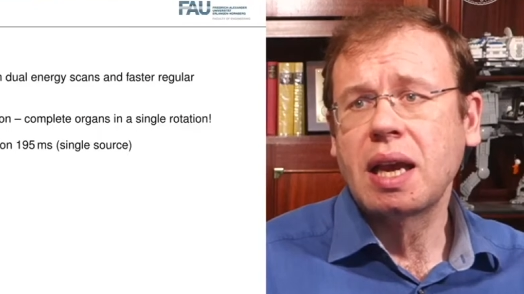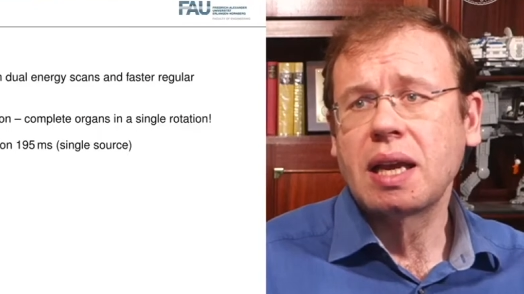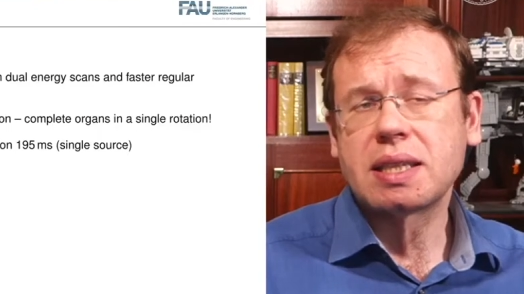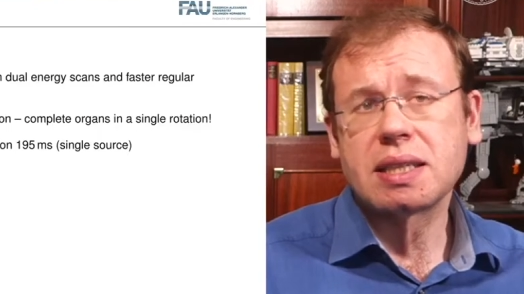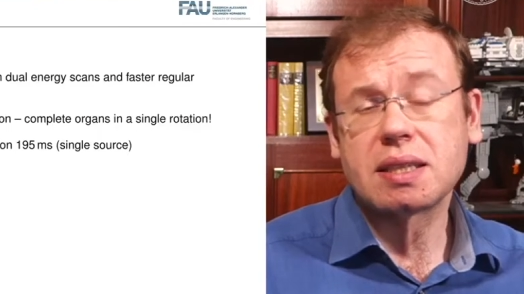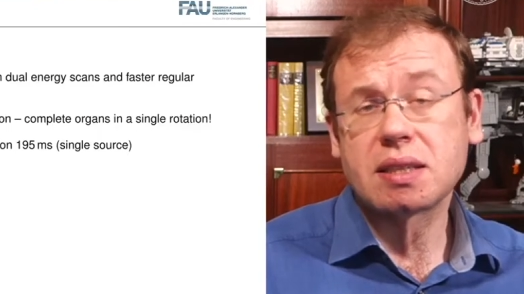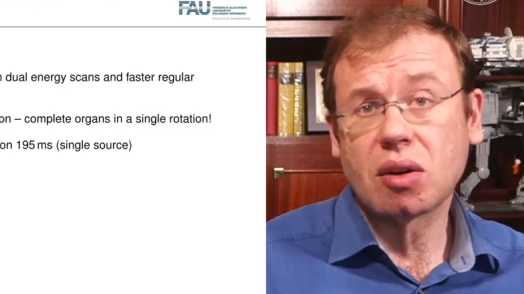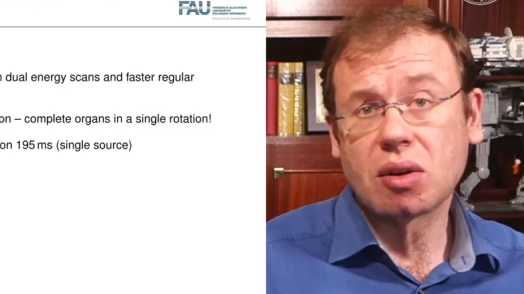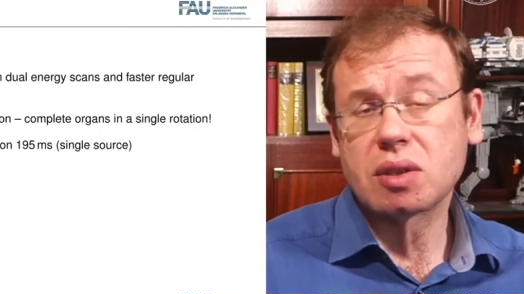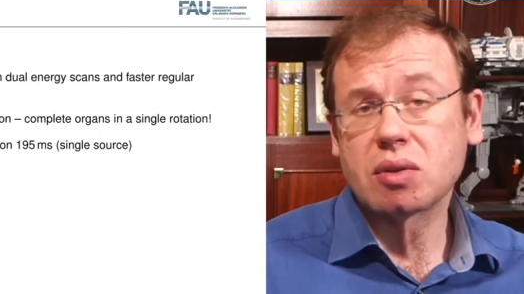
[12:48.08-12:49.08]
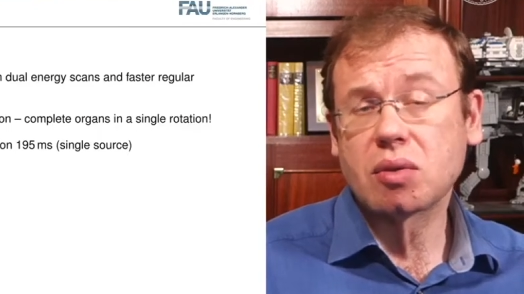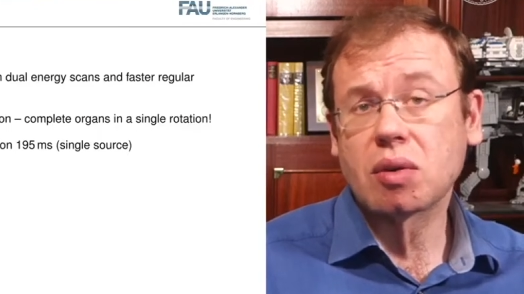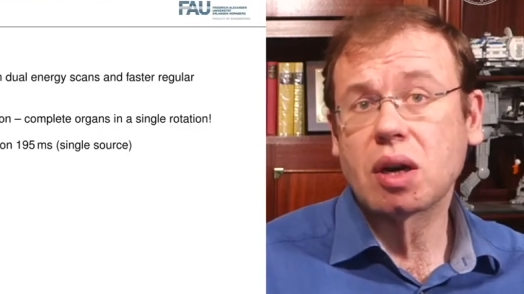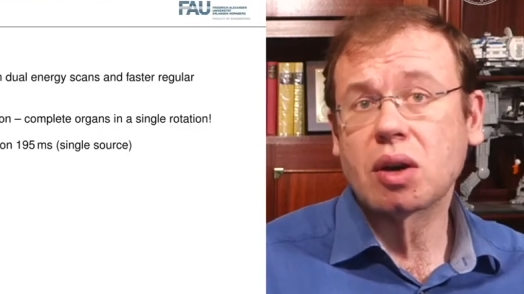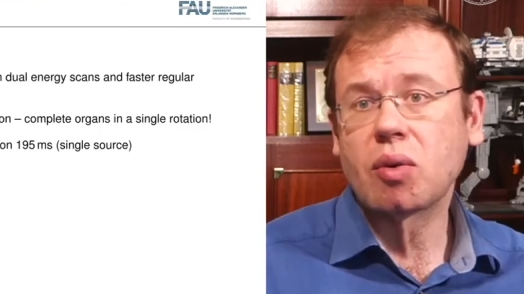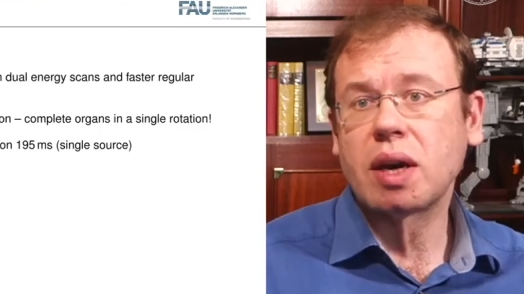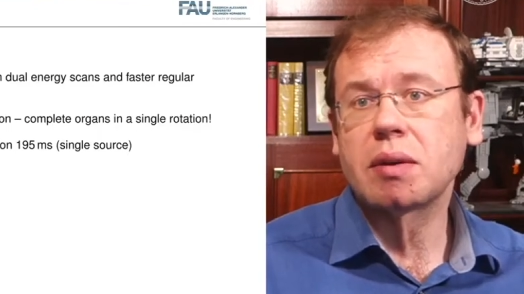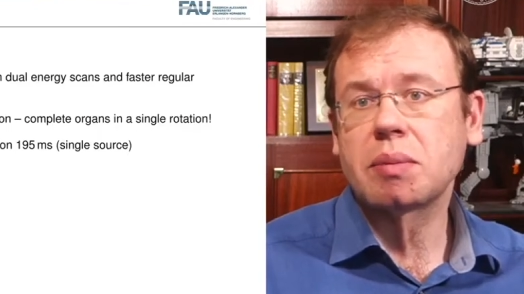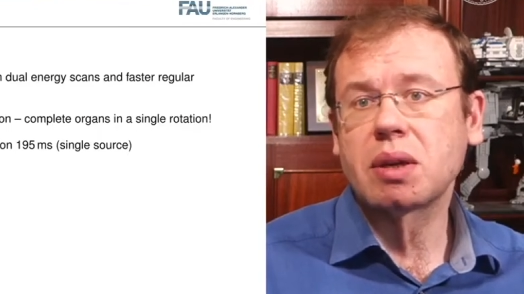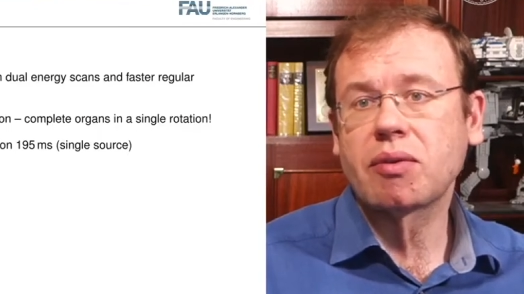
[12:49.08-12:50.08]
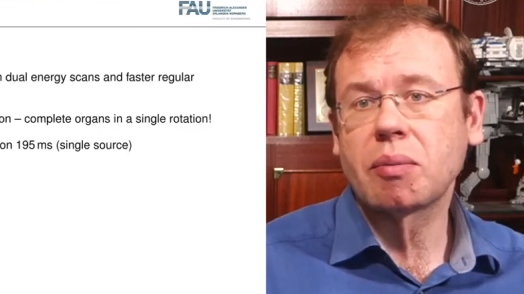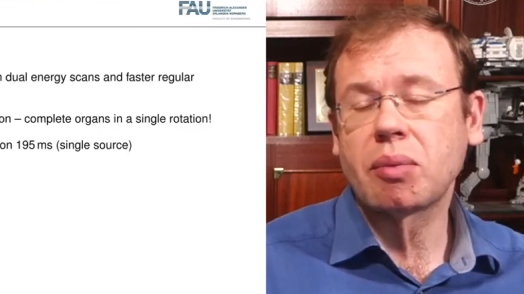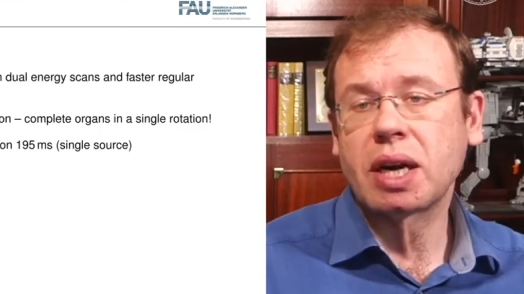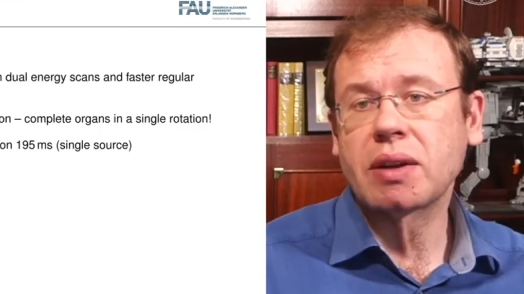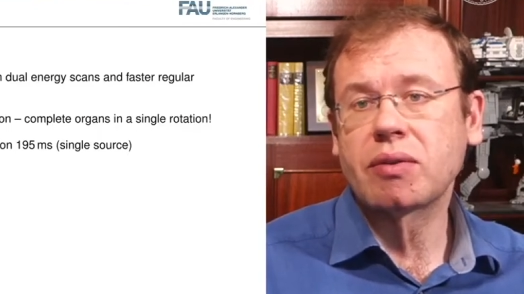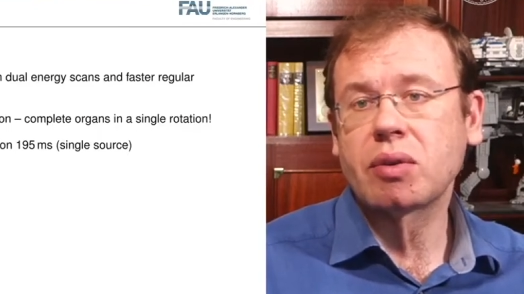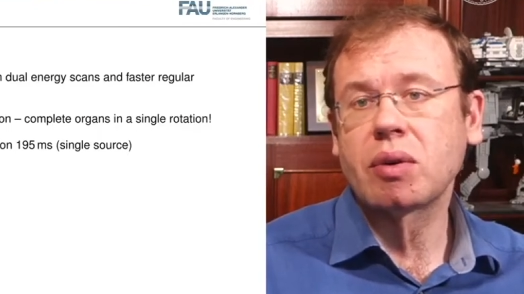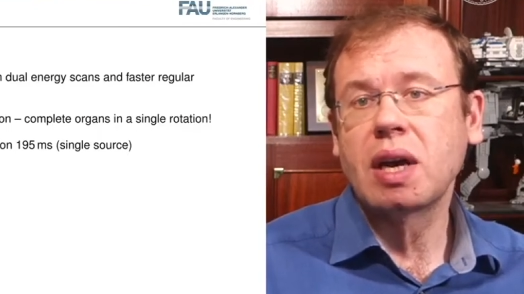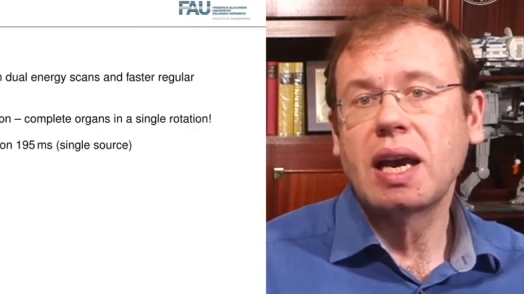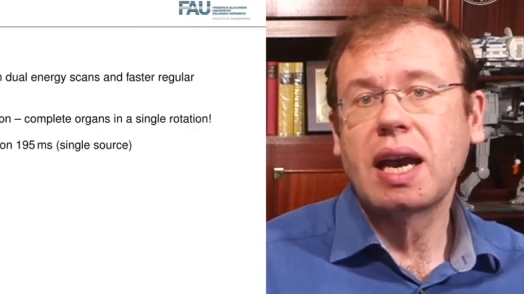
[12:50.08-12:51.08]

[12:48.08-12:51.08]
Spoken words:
This is also quite a bit of a breakthrough,